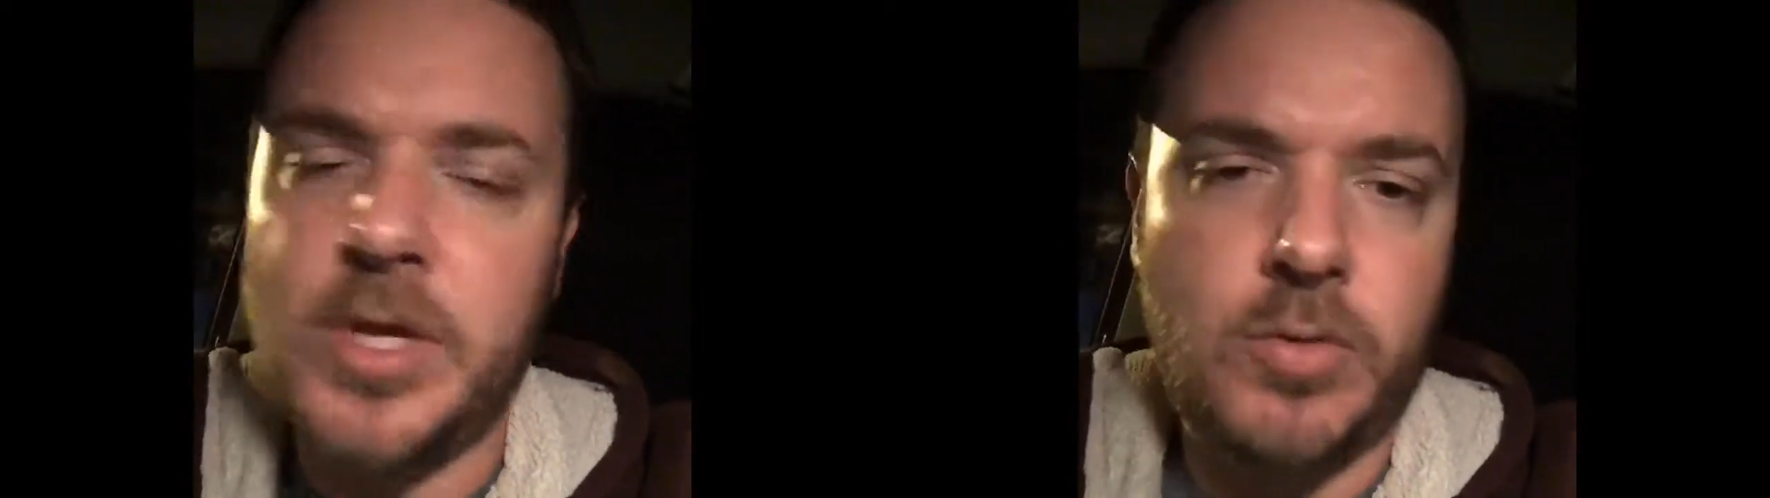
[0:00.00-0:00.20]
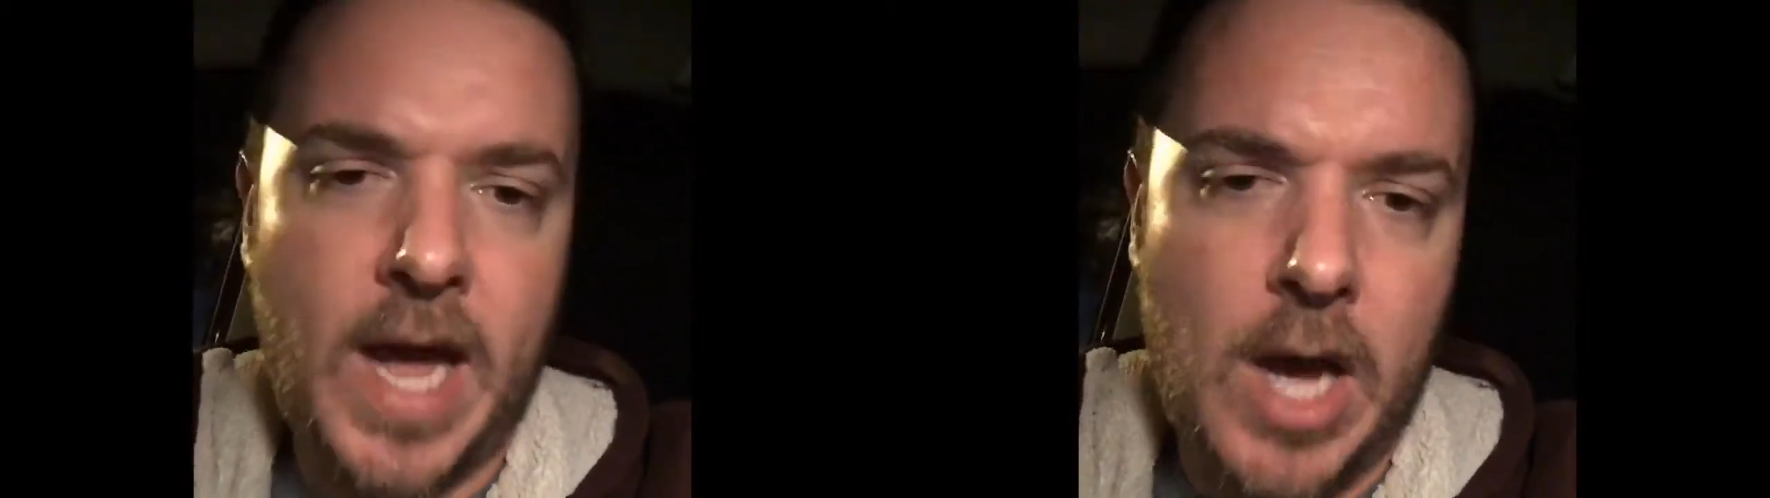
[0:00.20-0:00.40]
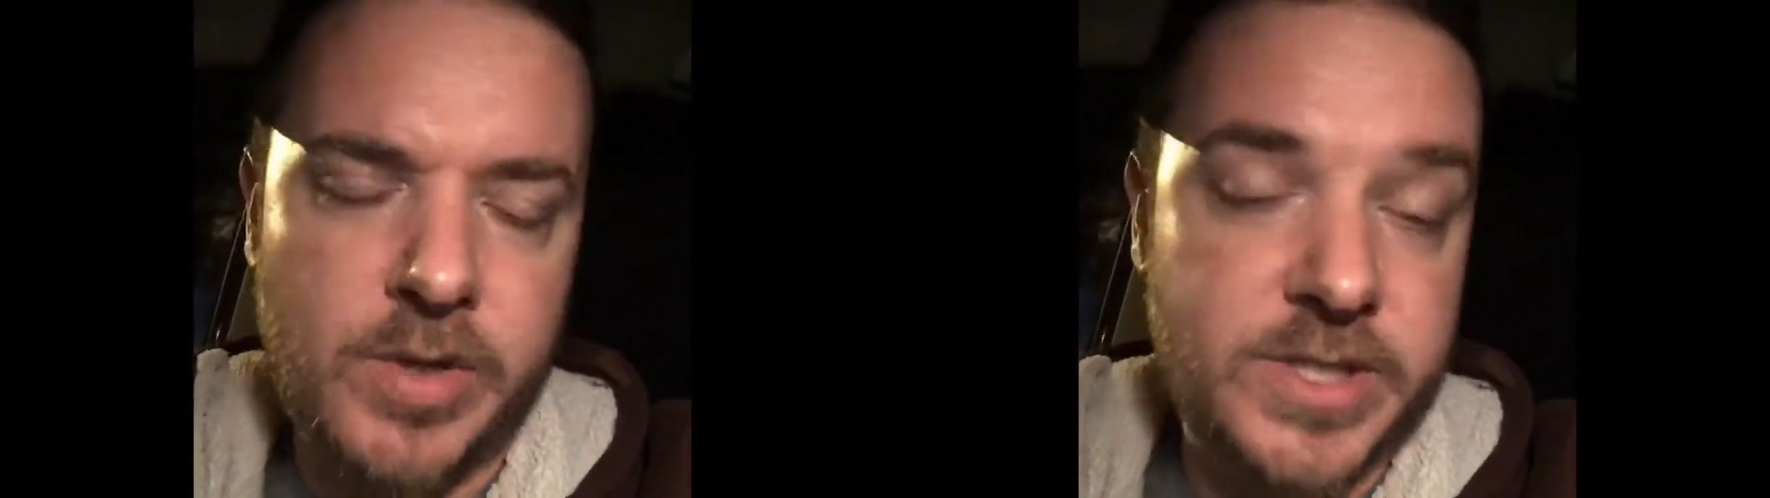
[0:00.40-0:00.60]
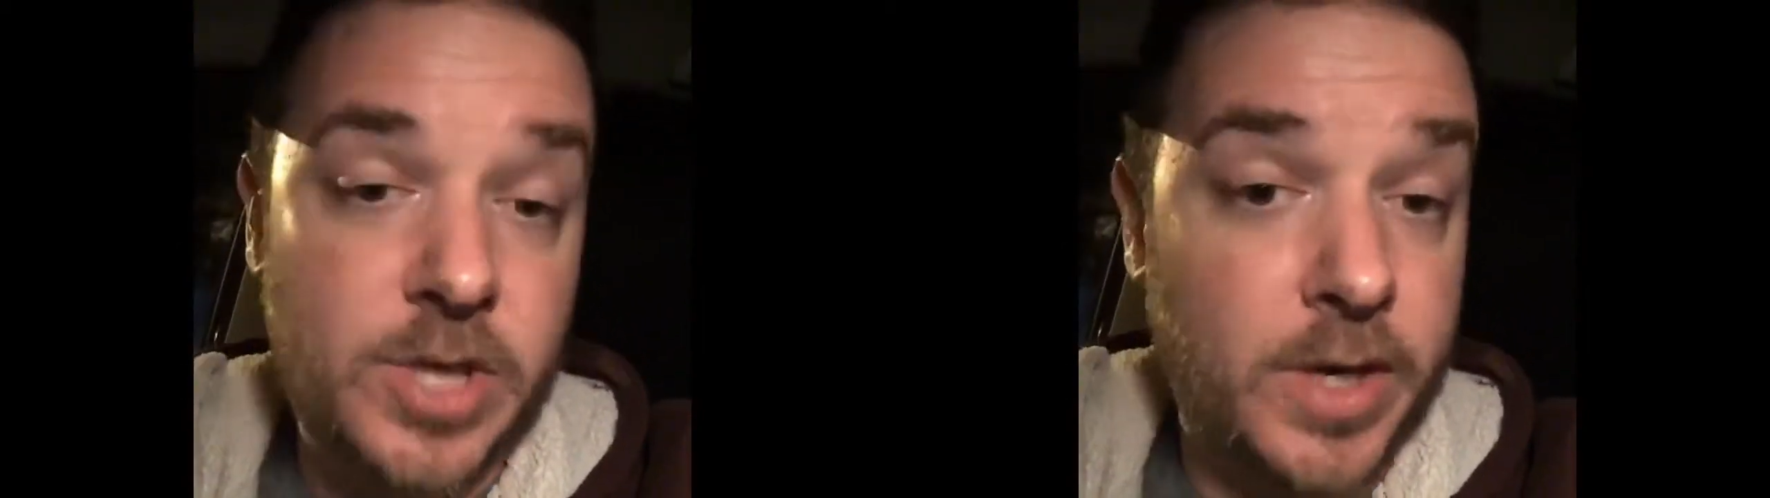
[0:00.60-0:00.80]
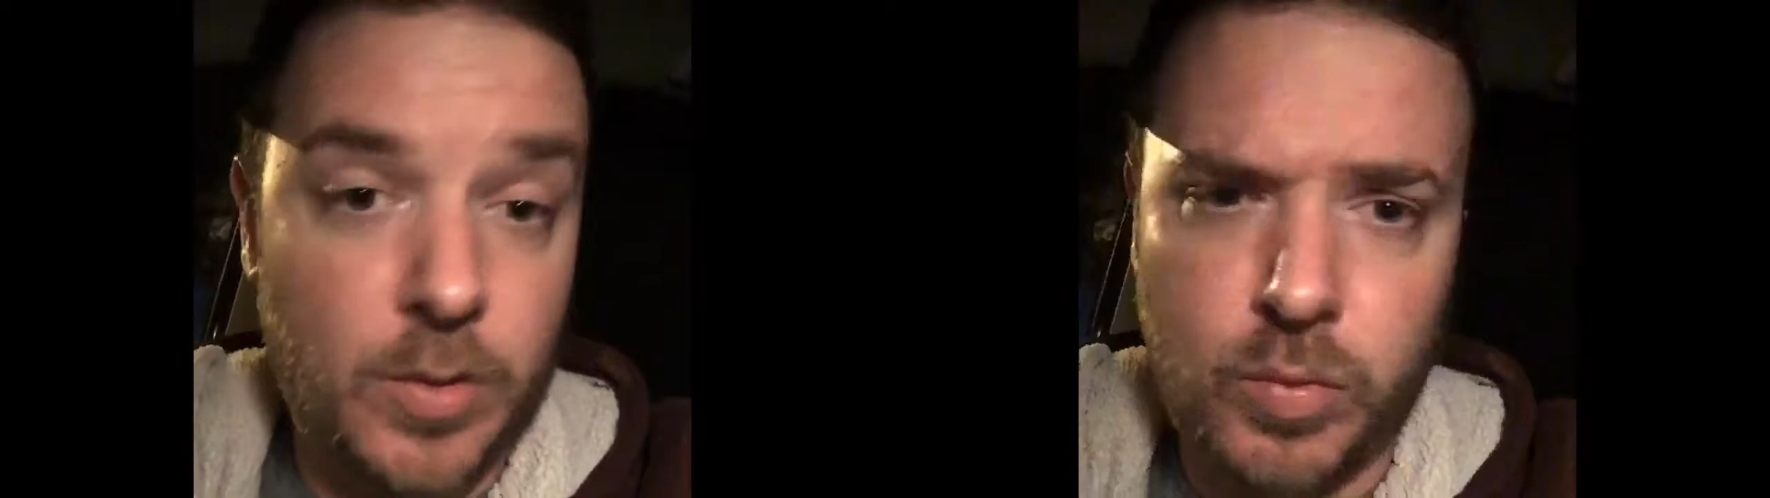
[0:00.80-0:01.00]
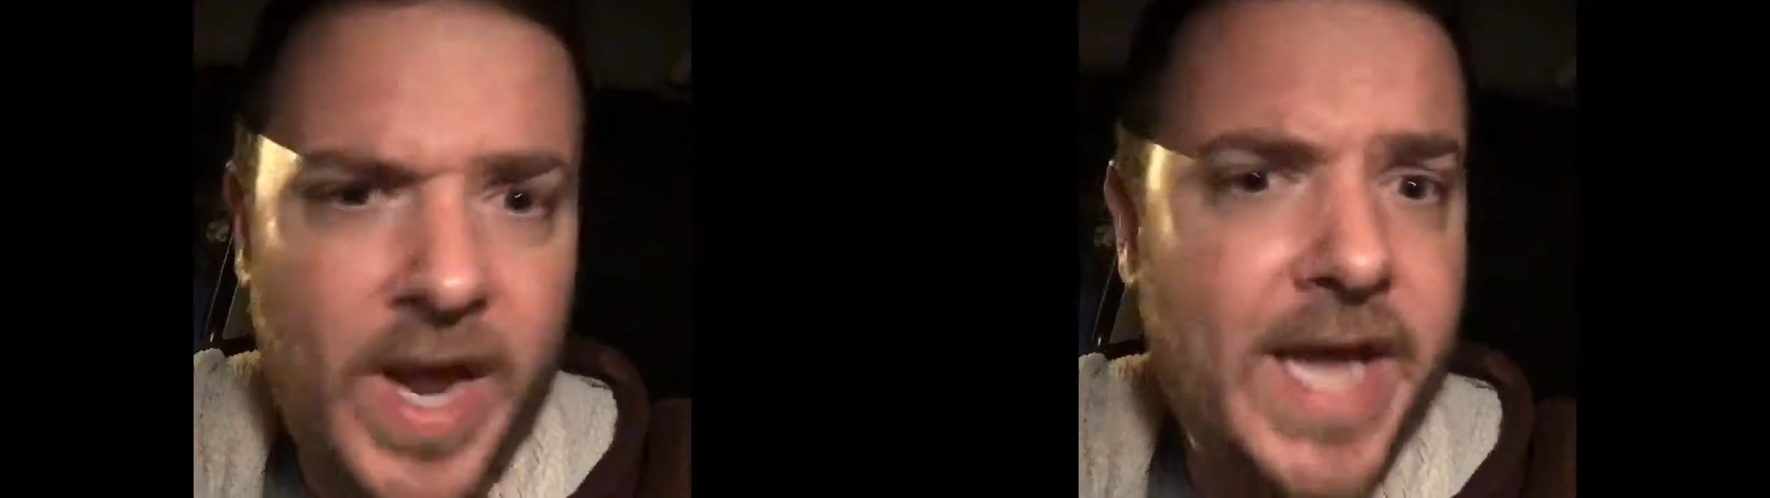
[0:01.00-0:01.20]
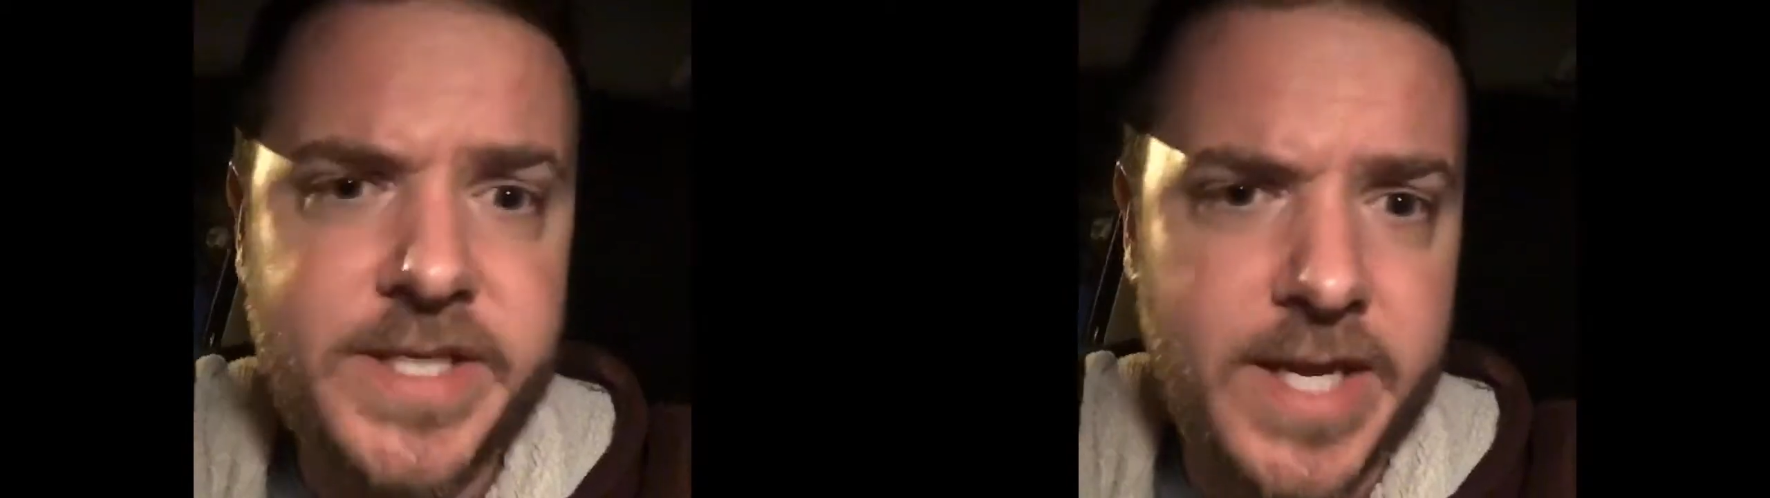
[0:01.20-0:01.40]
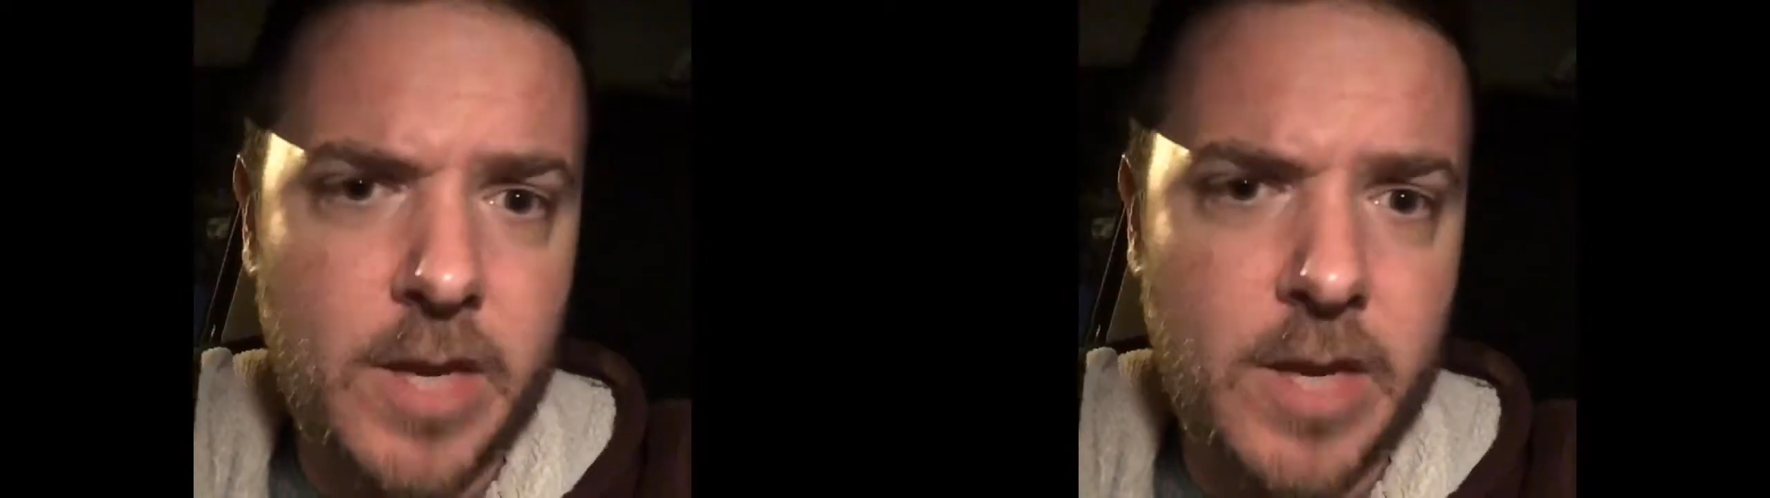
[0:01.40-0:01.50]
crowd and started ranting